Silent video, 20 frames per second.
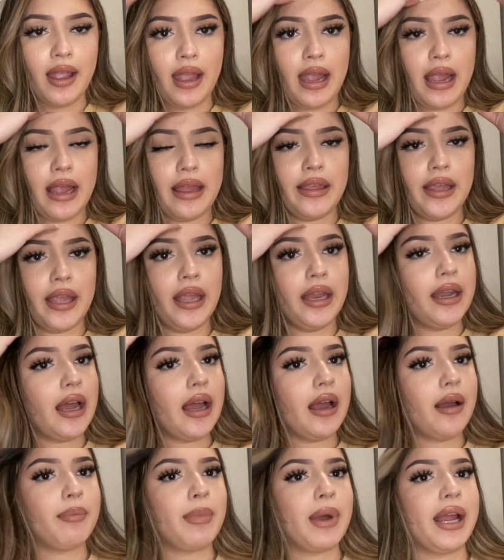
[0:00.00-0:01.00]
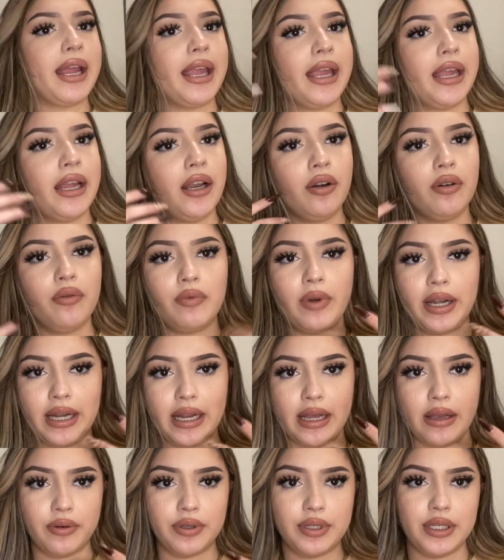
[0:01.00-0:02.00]
And then my hair right
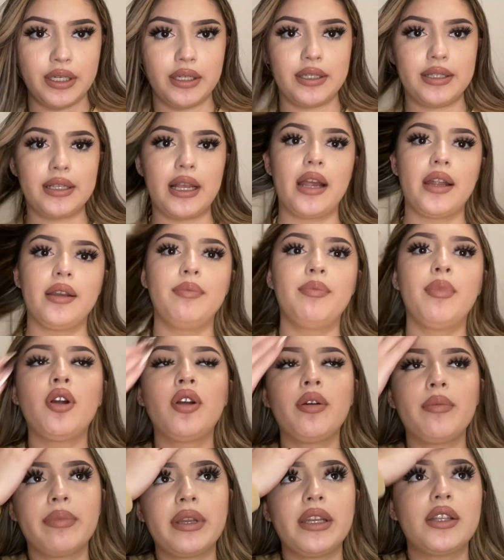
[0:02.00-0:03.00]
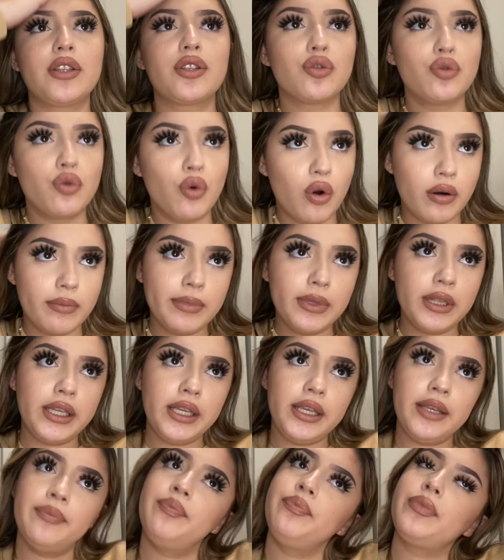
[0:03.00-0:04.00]
now is in a side part, but it's
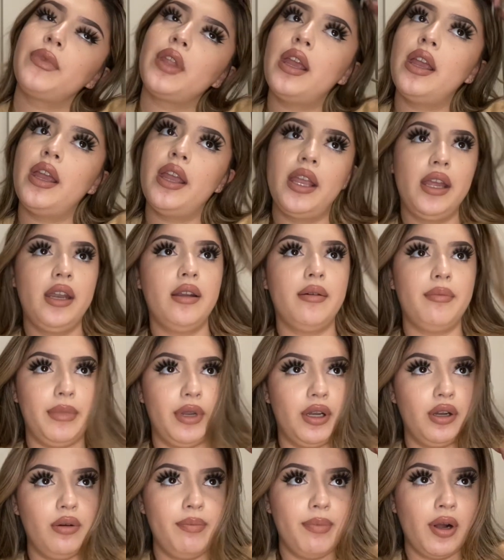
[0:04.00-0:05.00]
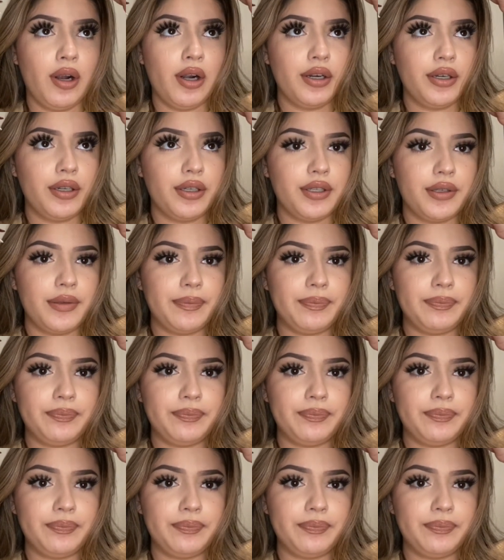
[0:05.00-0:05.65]
normally in a middle part.